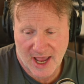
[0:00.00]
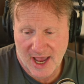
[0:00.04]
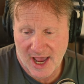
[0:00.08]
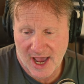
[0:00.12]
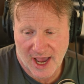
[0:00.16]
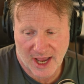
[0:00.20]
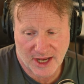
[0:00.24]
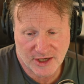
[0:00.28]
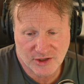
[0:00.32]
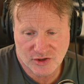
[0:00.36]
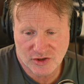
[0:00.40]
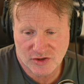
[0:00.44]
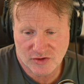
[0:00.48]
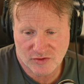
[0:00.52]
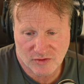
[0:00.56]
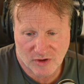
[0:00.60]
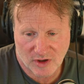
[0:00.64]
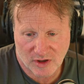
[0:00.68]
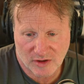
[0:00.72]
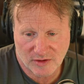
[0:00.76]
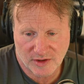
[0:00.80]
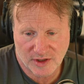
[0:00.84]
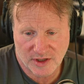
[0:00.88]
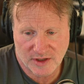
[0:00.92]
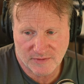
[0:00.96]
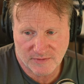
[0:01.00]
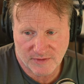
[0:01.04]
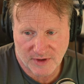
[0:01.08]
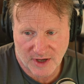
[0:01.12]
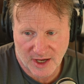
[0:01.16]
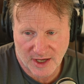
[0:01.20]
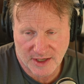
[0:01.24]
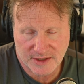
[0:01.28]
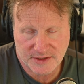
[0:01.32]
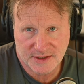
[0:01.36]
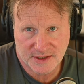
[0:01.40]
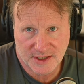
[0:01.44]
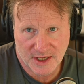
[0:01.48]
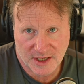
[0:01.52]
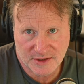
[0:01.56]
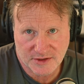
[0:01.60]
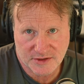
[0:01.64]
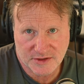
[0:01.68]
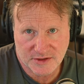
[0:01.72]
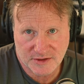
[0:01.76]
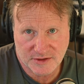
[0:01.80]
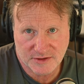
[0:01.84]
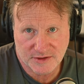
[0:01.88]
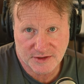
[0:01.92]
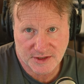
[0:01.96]
I strongly advise
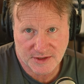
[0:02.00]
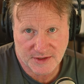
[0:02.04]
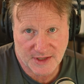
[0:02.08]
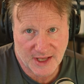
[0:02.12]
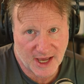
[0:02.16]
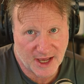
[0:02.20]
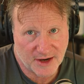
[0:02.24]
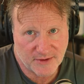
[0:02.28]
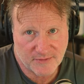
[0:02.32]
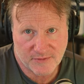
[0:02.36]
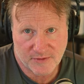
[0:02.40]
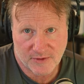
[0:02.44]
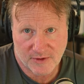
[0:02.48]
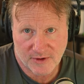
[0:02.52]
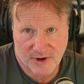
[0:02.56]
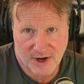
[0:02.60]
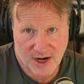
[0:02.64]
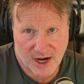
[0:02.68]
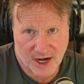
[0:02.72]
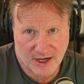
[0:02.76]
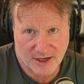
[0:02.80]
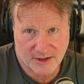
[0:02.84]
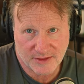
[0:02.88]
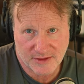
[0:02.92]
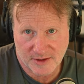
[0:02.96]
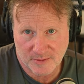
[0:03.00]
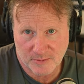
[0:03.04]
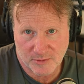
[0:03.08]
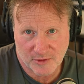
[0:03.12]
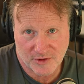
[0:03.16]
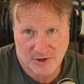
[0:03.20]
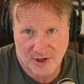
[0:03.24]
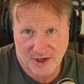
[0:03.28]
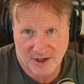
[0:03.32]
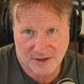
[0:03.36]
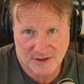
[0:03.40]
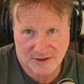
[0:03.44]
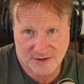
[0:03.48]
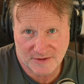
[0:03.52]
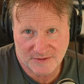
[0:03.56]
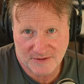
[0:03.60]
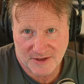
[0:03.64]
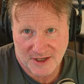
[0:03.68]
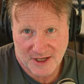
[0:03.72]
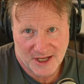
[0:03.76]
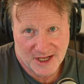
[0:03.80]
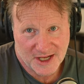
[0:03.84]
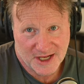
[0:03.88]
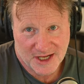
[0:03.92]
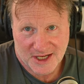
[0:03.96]
against using that for anything productive.
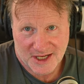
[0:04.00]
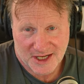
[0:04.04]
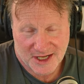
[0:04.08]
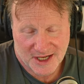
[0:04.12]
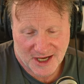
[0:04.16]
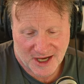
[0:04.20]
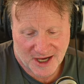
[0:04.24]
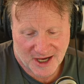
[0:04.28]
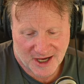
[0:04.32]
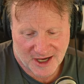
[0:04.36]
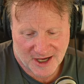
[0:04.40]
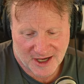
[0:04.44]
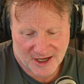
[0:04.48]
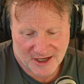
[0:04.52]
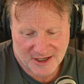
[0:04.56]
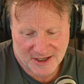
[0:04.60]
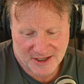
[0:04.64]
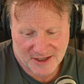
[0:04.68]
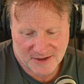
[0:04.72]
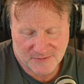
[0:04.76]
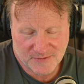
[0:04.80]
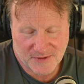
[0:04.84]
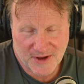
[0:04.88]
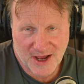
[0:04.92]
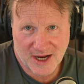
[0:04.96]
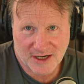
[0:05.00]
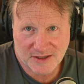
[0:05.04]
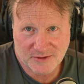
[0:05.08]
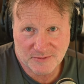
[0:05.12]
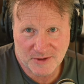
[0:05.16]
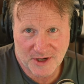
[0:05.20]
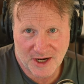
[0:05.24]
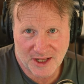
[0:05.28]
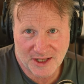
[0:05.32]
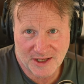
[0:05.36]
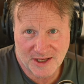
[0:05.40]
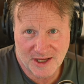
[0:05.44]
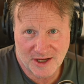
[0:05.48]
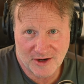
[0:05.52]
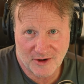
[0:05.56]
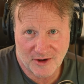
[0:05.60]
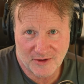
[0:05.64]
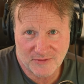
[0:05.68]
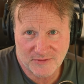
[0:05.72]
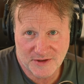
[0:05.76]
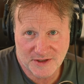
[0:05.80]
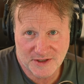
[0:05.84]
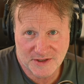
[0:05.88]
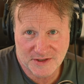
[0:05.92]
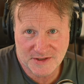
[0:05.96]
In fact, when I get
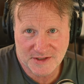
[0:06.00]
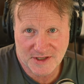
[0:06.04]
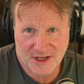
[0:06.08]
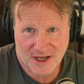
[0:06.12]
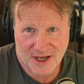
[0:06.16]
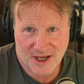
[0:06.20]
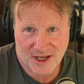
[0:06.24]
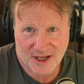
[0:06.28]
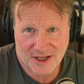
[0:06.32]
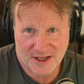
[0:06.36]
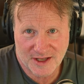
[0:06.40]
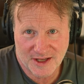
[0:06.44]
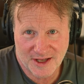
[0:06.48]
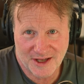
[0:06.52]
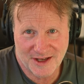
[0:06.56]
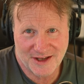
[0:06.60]
off this, as